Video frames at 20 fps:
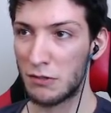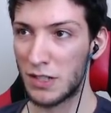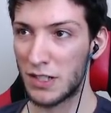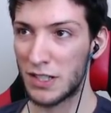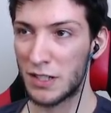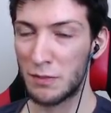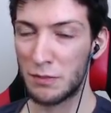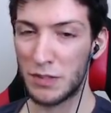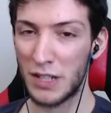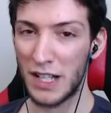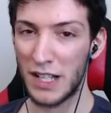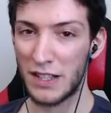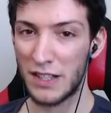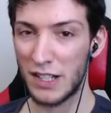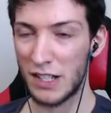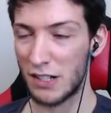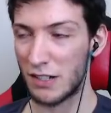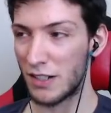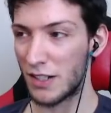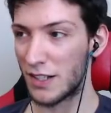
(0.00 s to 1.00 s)
already playing
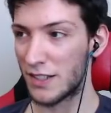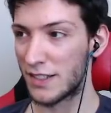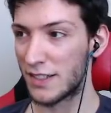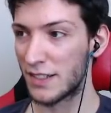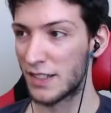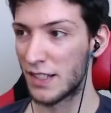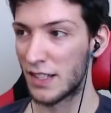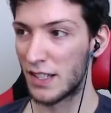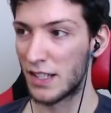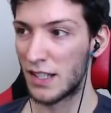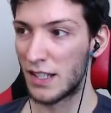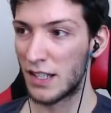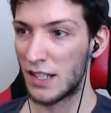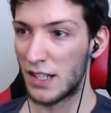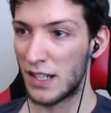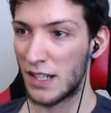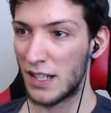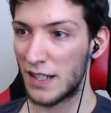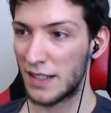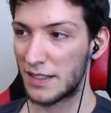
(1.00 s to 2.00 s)
her
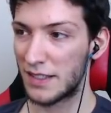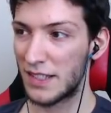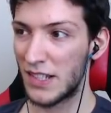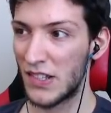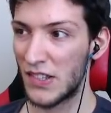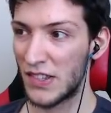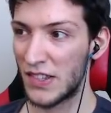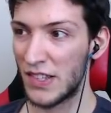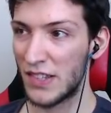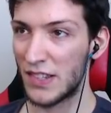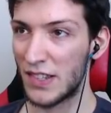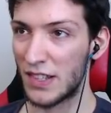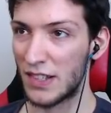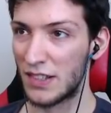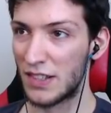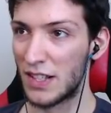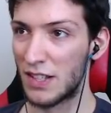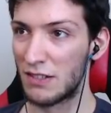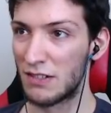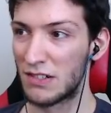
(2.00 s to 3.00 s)
at least
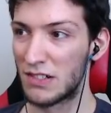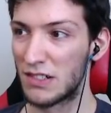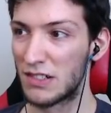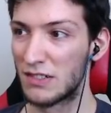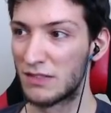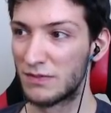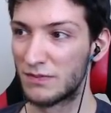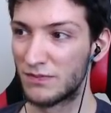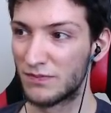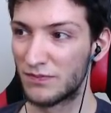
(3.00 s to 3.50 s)
decent level.